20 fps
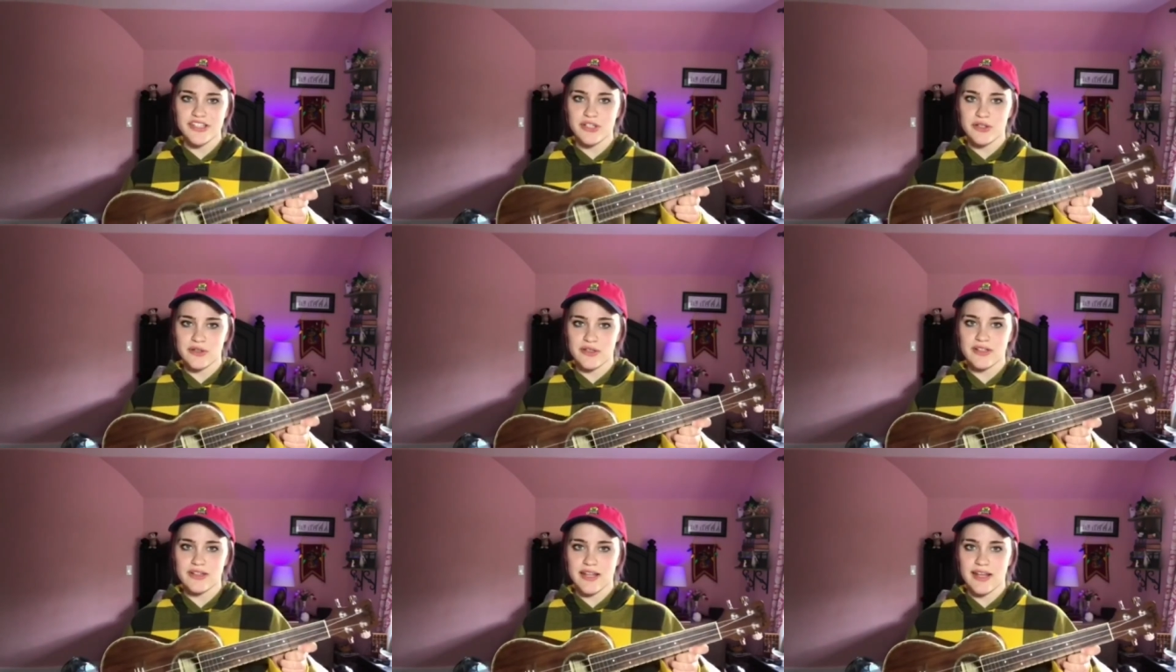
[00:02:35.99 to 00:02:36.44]

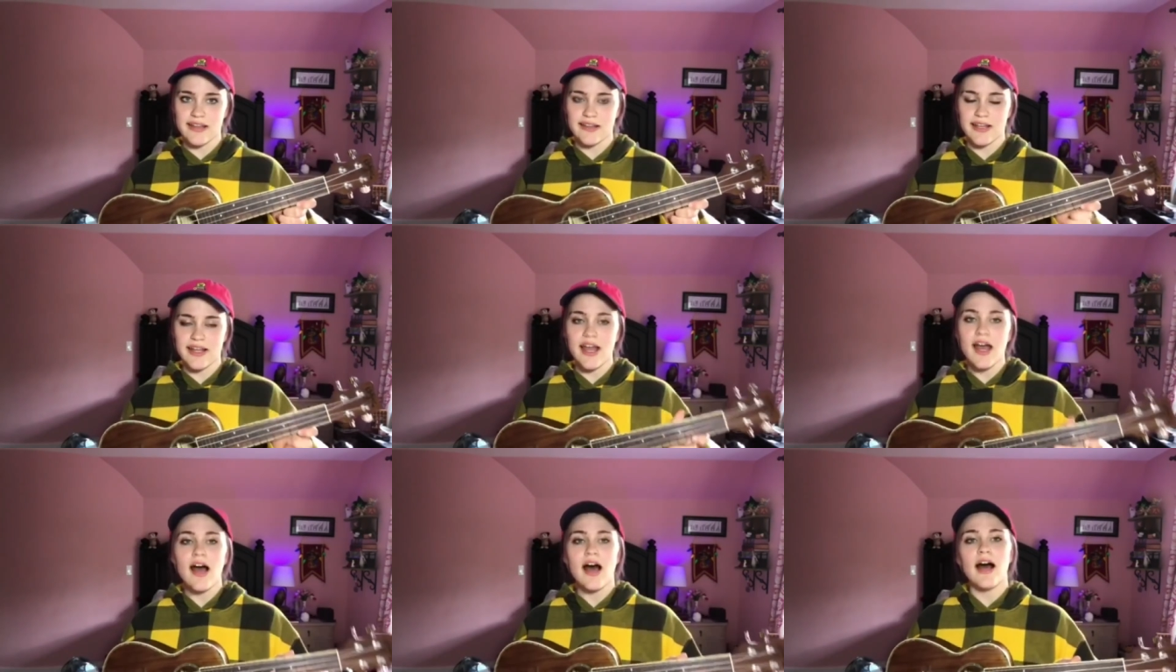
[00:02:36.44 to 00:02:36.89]
ukulele,
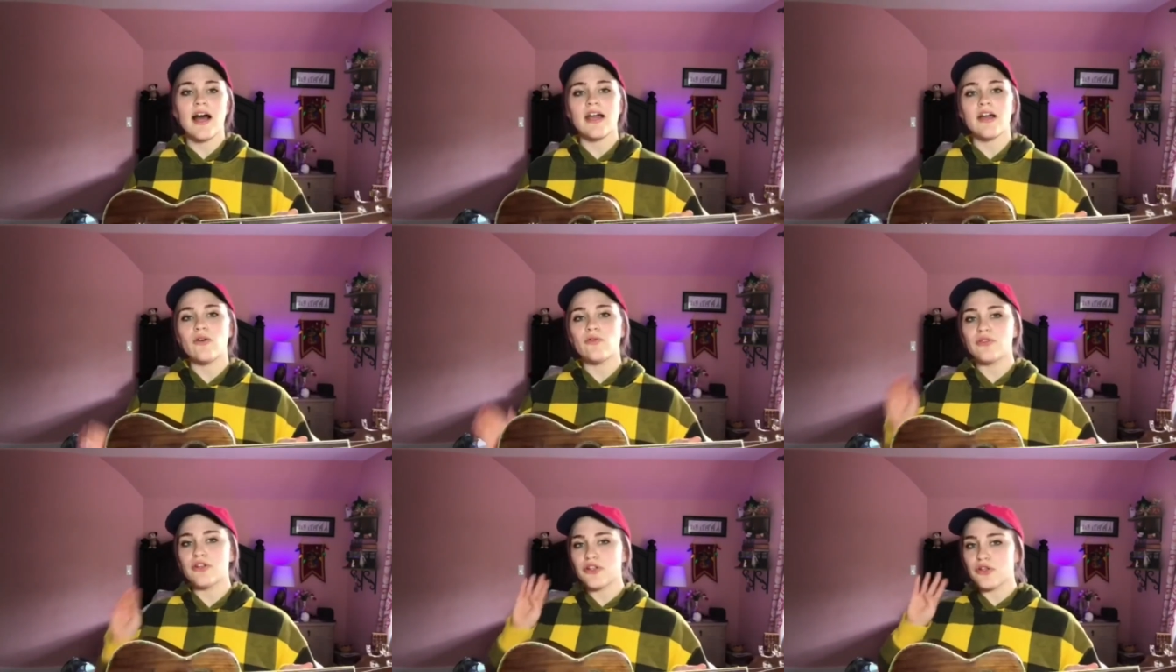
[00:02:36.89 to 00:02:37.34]
I
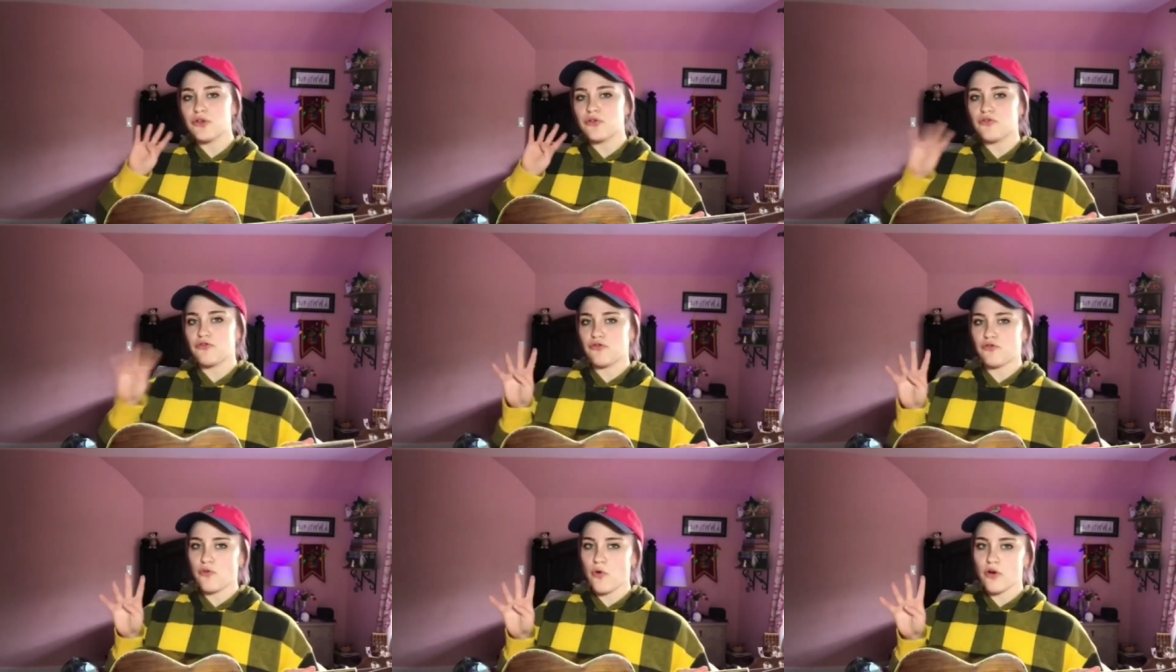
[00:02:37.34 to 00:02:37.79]
only knew
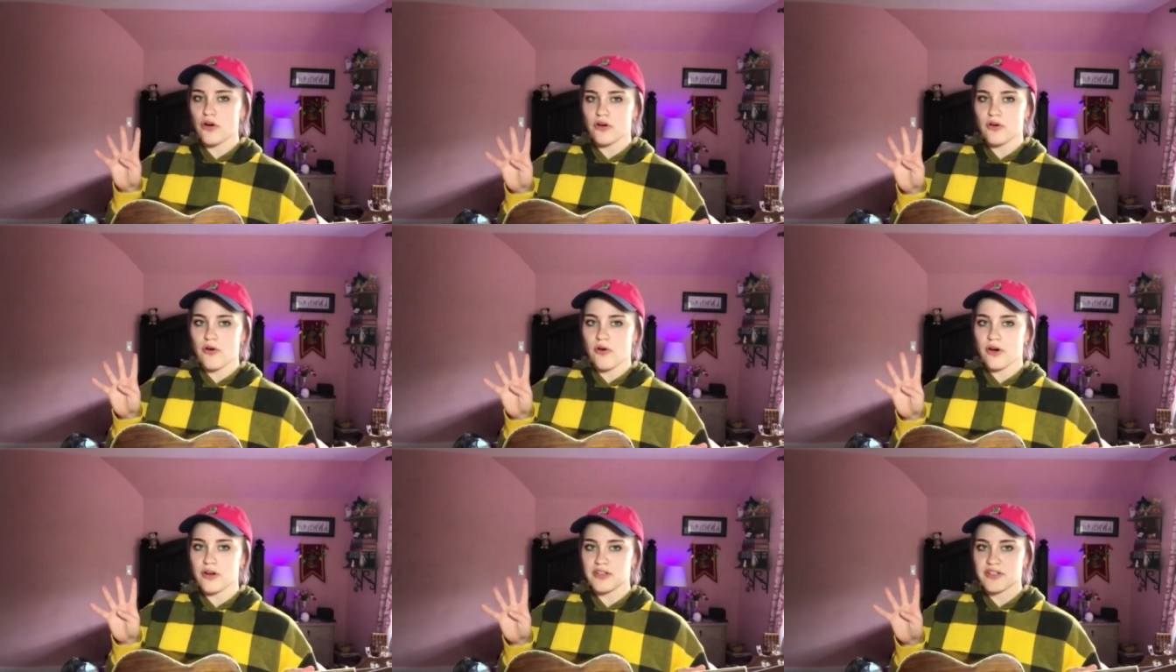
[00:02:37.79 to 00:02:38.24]
4
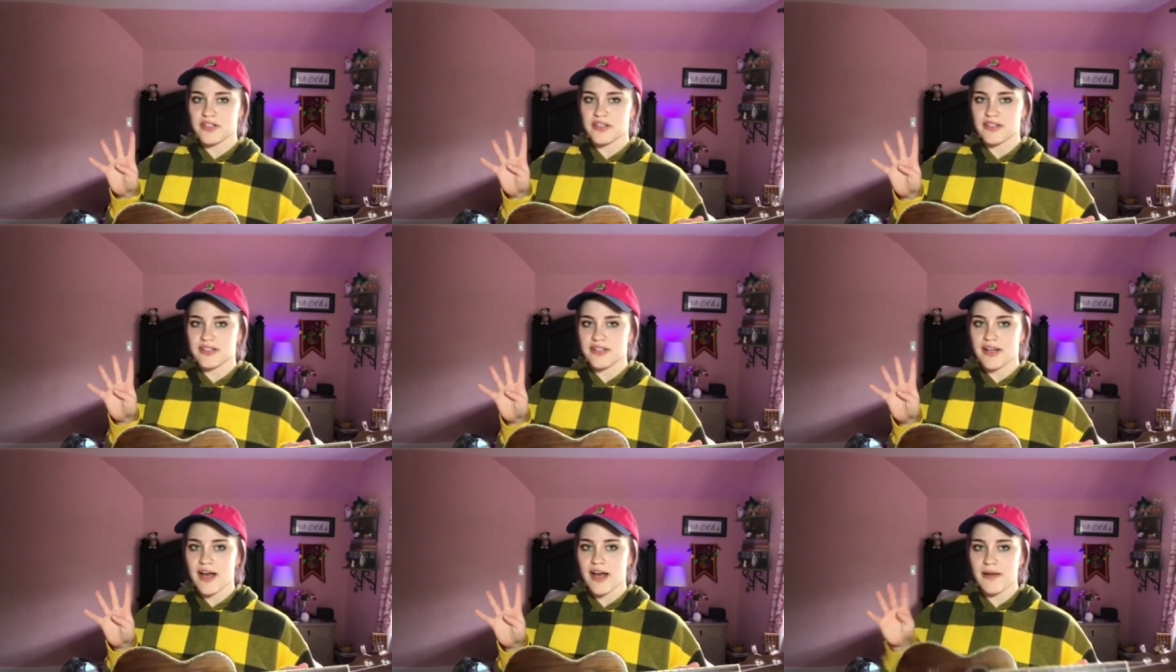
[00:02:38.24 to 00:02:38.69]
chords at the
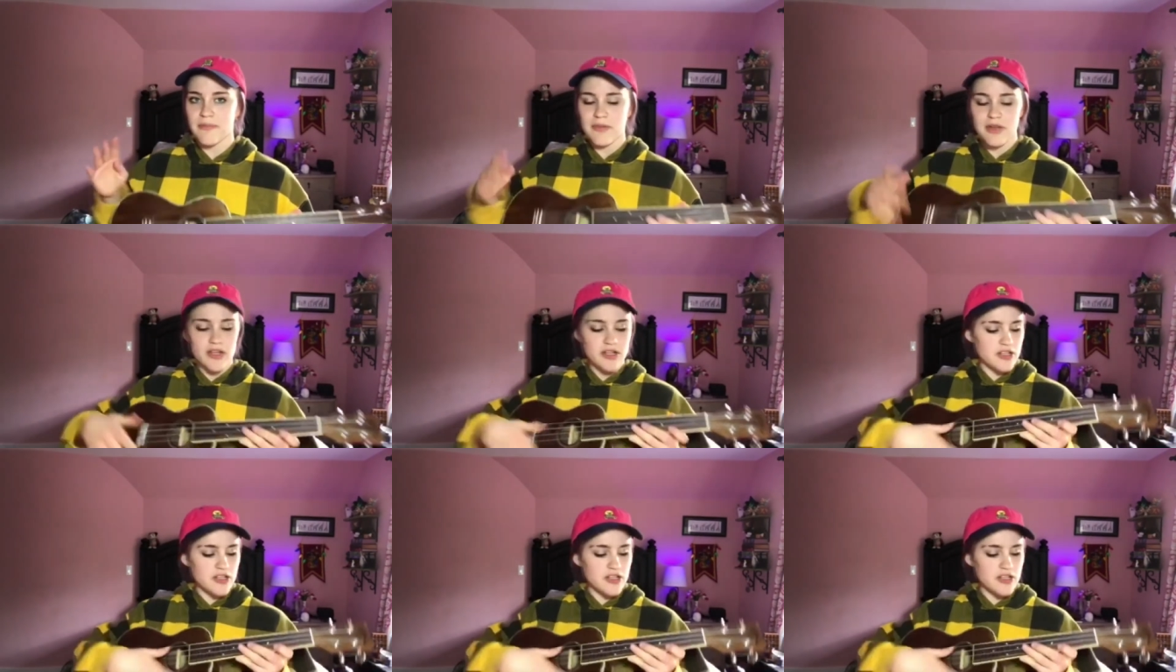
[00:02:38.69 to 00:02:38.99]
time.